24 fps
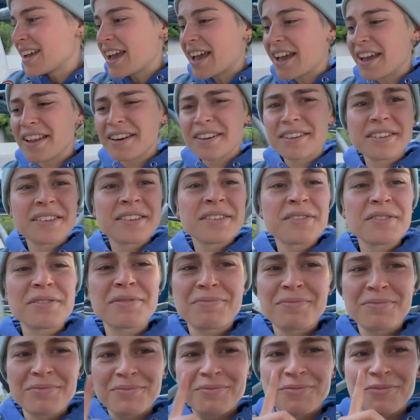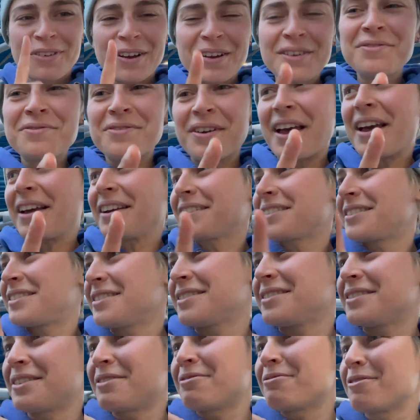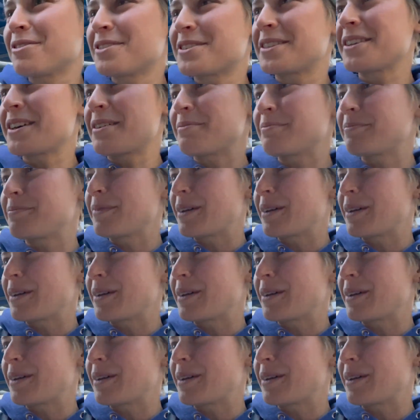And fun fact, there was a